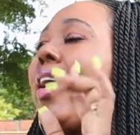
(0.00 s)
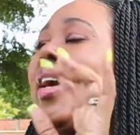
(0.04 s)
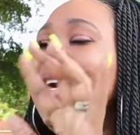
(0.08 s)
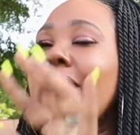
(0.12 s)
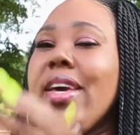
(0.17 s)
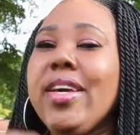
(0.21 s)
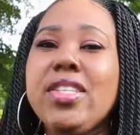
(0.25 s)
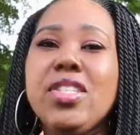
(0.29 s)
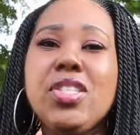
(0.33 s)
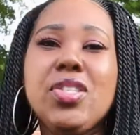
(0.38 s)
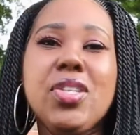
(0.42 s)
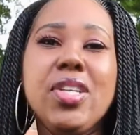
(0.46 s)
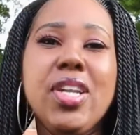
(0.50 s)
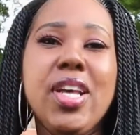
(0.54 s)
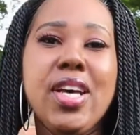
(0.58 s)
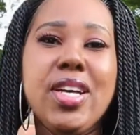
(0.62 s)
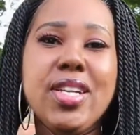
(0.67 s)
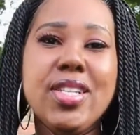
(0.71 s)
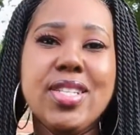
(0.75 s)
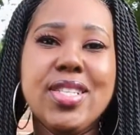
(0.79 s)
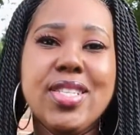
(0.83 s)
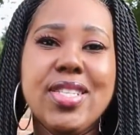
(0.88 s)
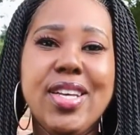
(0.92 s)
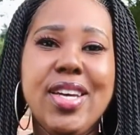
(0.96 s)
Get your
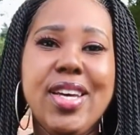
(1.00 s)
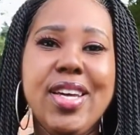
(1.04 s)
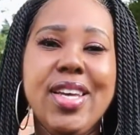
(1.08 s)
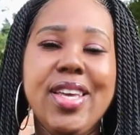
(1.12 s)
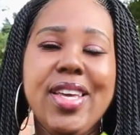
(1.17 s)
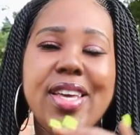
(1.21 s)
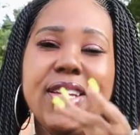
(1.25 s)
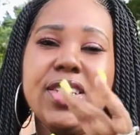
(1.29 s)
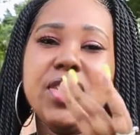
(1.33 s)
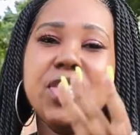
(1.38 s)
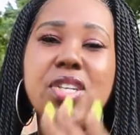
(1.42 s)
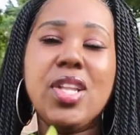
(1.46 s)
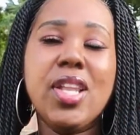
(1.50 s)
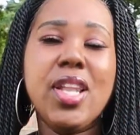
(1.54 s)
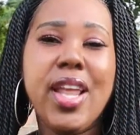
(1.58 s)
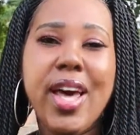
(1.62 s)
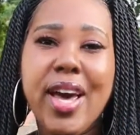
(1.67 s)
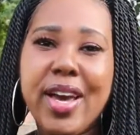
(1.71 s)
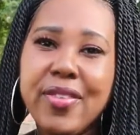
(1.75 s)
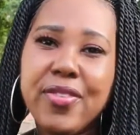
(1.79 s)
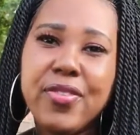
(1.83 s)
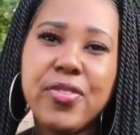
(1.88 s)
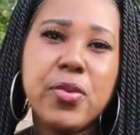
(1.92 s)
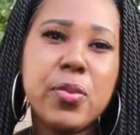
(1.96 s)
nails done, get your
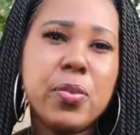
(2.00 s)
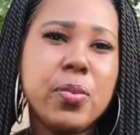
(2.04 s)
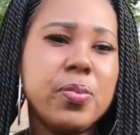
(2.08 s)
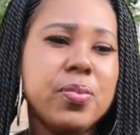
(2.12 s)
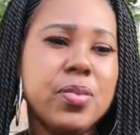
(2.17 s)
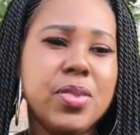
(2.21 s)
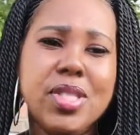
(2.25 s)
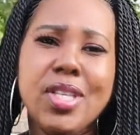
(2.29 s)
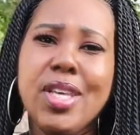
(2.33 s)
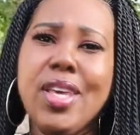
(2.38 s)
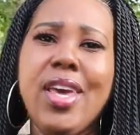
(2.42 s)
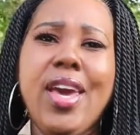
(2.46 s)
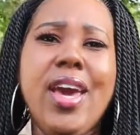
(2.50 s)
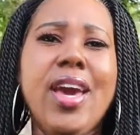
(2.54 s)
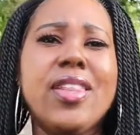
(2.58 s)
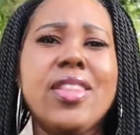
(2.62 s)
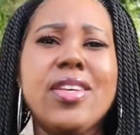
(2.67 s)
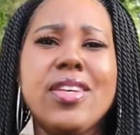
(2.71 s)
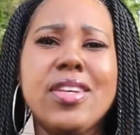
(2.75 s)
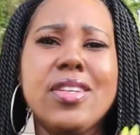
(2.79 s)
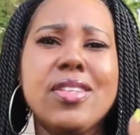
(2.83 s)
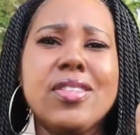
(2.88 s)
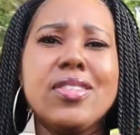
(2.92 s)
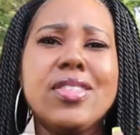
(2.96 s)
life
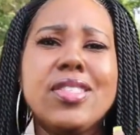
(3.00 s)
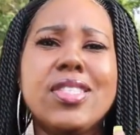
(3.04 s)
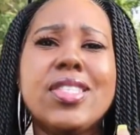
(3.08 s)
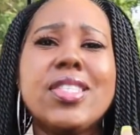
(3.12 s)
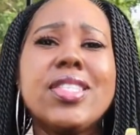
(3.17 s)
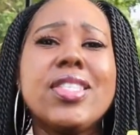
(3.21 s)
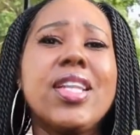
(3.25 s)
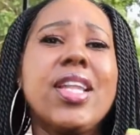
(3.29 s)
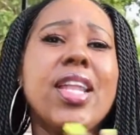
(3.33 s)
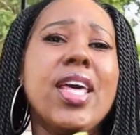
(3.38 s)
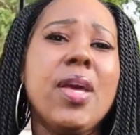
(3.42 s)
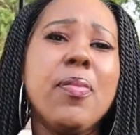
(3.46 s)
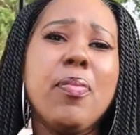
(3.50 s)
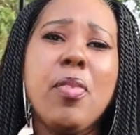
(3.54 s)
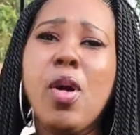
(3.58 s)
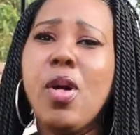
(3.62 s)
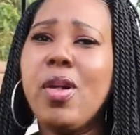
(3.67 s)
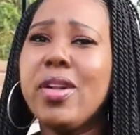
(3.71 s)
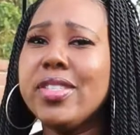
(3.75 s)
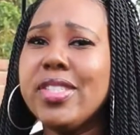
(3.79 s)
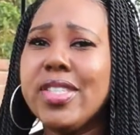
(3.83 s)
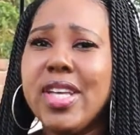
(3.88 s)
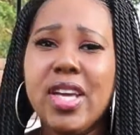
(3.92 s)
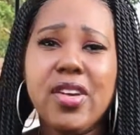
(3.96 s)
together, sleep
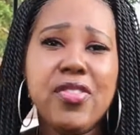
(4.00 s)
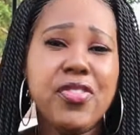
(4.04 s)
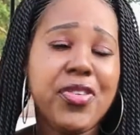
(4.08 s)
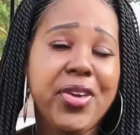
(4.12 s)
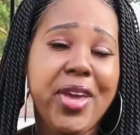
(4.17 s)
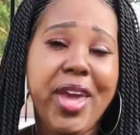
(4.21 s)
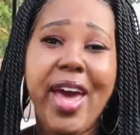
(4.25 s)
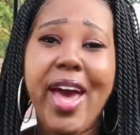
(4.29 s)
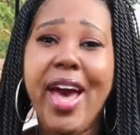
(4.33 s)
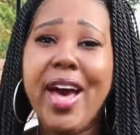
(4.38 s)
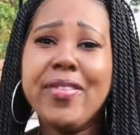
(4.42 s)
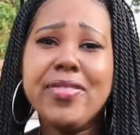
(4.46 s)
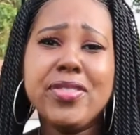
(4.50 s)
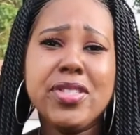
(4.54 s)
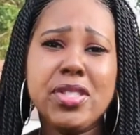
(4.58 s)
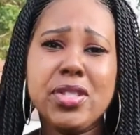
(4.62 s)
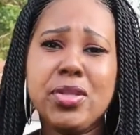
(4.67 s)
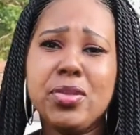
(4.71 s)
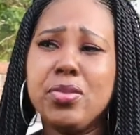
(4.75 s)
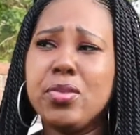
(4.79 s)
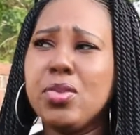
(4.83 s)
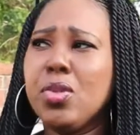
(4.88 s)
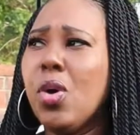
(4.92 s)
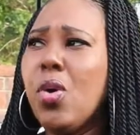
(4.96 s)
all day if you have
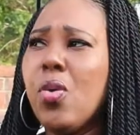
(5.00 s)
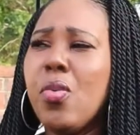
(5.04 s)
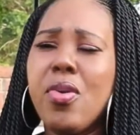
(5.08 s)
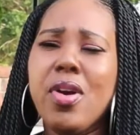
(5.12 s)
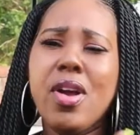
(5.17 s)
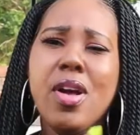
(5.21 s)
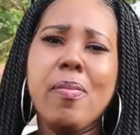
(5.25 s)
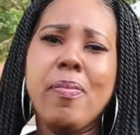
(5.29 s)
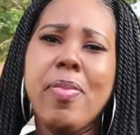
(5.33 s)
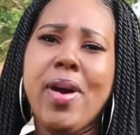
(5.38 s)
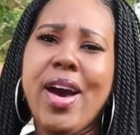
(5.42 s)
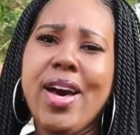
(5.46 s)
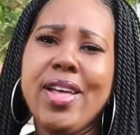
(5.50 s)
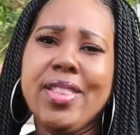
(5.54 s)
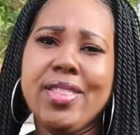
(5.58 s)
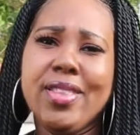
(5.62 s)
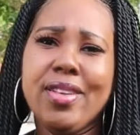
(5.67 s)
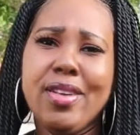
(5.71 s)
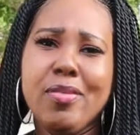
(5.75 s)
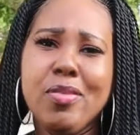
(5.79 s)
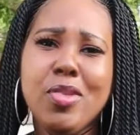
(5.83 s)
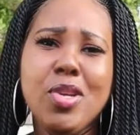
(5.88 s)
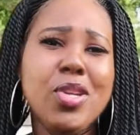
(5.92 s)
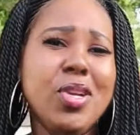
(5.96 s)
to. Don't worry about
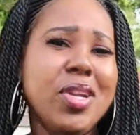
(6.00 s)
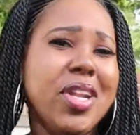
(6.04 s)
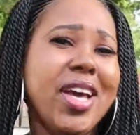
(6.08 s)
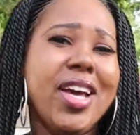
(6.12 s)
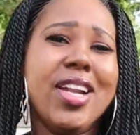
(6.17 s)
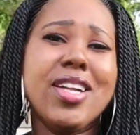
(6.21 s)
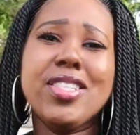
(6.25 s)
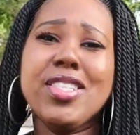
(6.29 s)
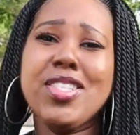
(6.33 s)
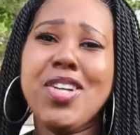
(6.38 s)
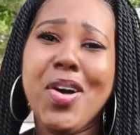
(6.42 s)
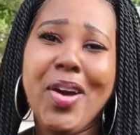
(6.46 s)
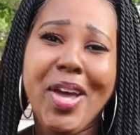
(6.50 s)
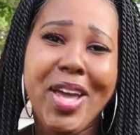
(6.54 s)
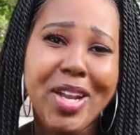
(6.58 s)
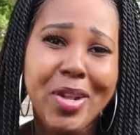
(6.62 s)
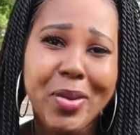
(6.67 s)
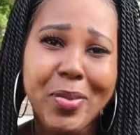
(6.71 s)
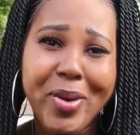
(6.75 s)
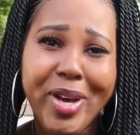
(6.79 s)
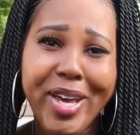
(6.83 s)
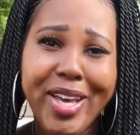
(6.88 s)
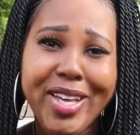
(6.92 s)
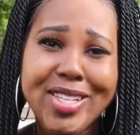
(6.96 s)
them. You know they're gonna talk
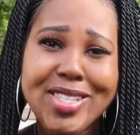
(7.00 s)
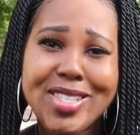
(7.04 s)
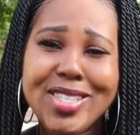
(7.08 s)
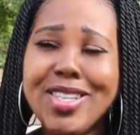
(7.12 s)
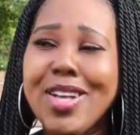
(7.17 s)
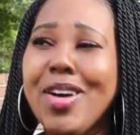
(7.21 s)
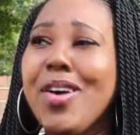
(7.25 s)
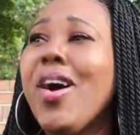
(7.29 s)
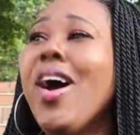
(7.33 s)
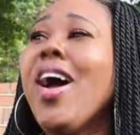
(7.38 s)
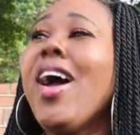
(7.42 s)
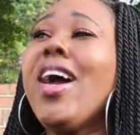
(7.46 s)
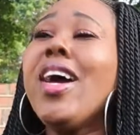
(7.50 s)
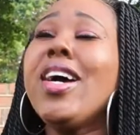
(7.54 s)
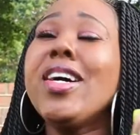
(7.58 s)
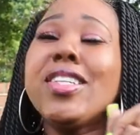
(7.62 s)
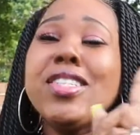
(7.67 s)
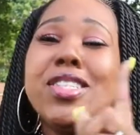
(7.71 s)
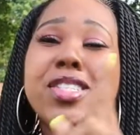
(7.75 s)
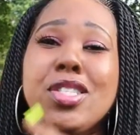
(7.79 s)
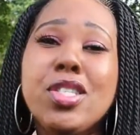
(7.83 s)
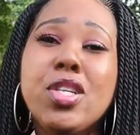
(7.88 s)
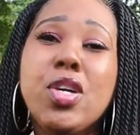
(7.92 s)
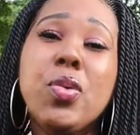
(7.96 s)
anyway, so
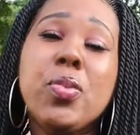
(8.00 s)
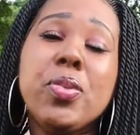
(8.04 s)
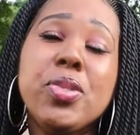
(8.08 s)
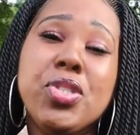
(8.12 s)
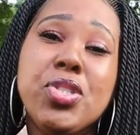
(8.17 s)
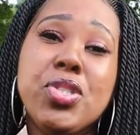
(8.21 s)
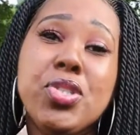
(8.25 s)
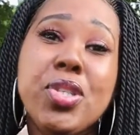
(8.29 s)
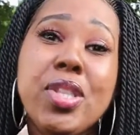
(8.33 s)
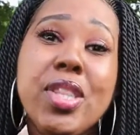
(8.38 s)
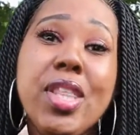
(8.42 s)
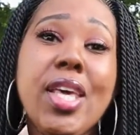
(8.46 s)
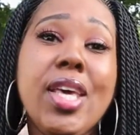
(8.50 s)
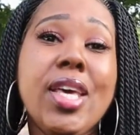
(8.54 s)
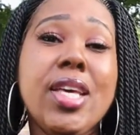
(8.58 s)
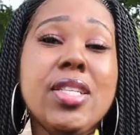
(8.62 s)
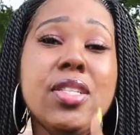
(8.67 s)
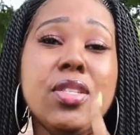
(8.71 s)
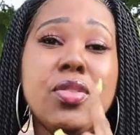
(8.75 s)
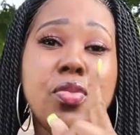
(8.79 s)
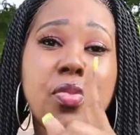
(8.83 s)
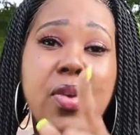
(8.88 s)
do what you think is